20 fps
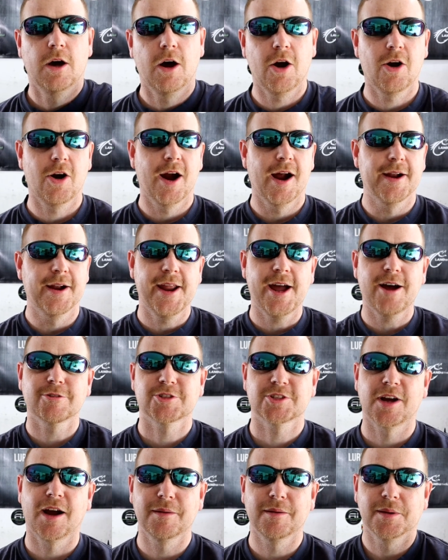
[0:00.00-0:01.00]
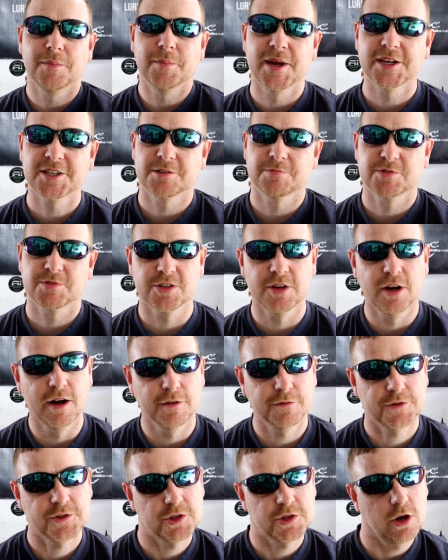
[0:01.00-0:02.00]
All right, now it's time to make some
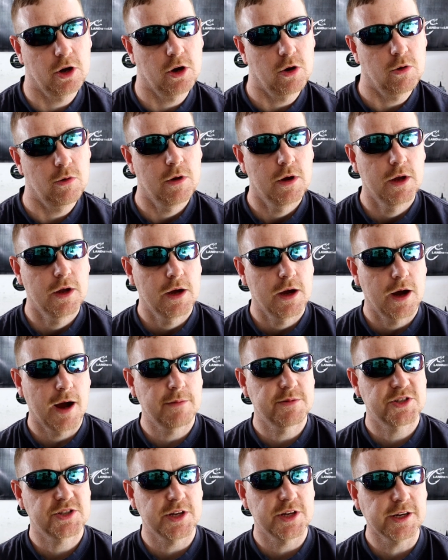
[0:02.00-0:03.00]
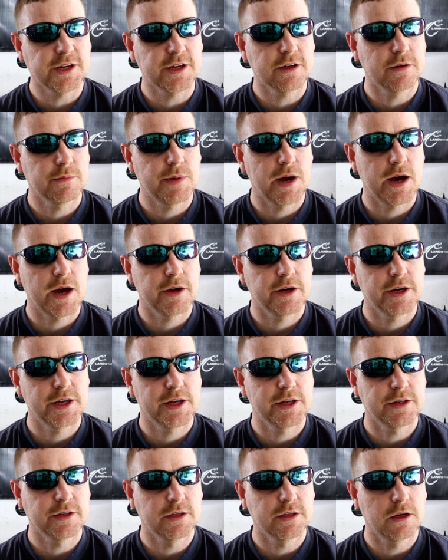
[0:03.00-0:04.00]
stuff. So I was thinking about
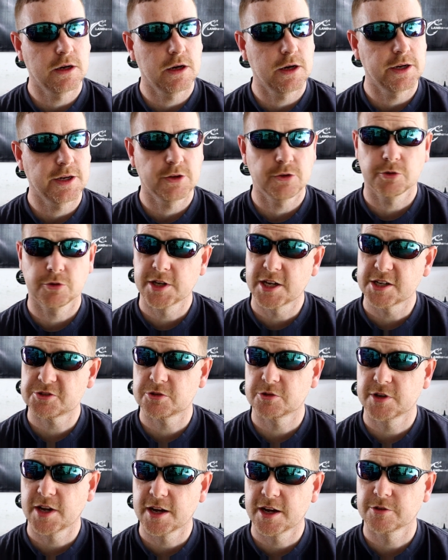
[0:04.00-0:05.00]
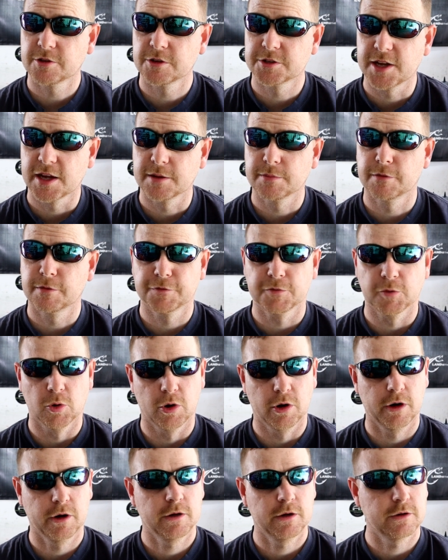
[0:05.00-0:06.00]
it uh, either yesterday or the day
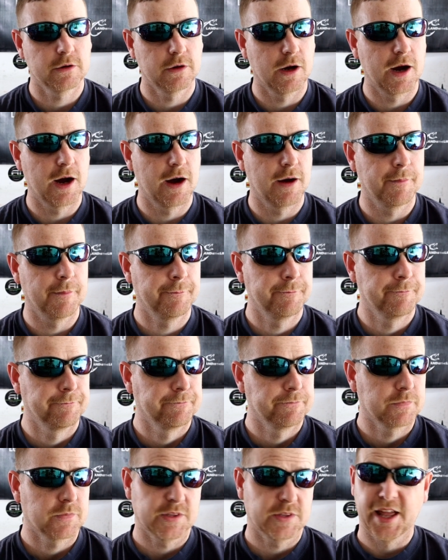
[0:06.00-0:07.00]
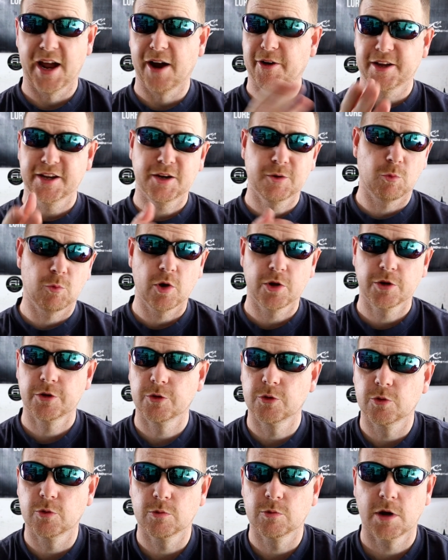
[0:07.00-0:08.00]
before. Um, now, anyone
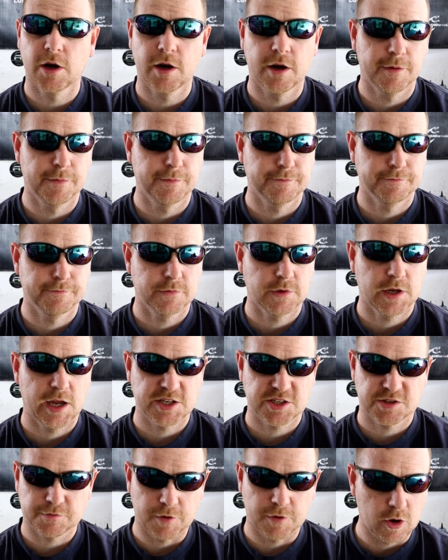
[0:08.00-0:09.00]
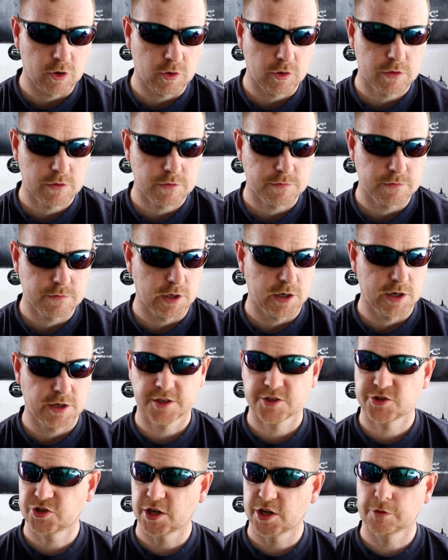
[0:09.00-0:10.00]
who um, has followed
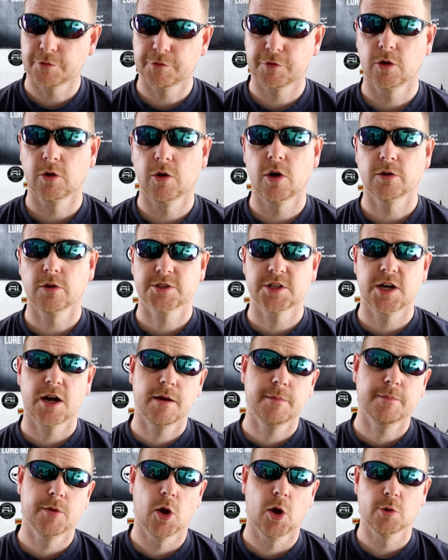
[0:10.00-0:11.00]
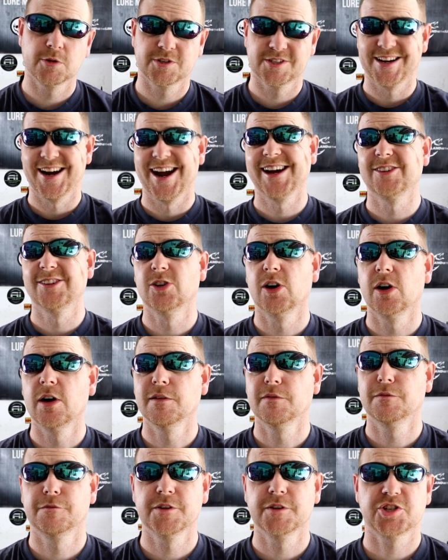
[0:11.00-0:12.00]
uh, this channel for a long time knows that I
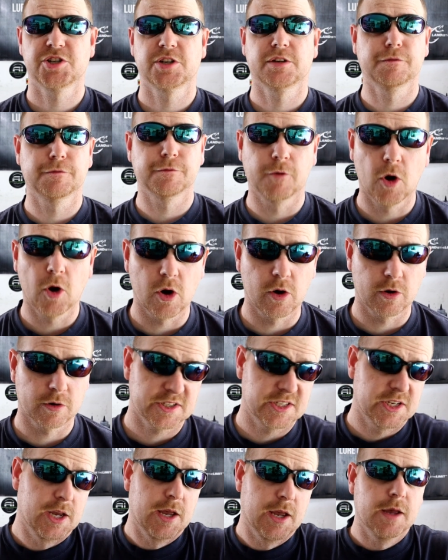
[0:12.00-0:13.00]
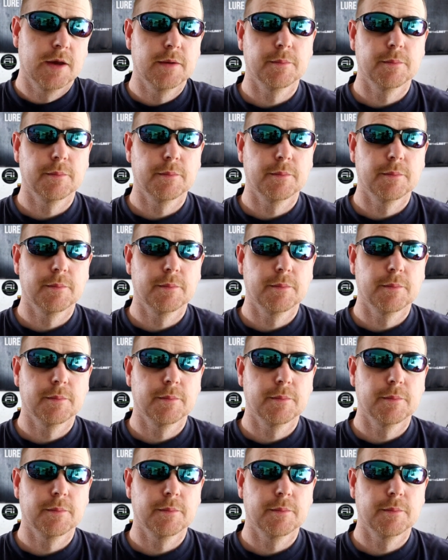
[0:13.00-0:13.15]
love fishing frogs.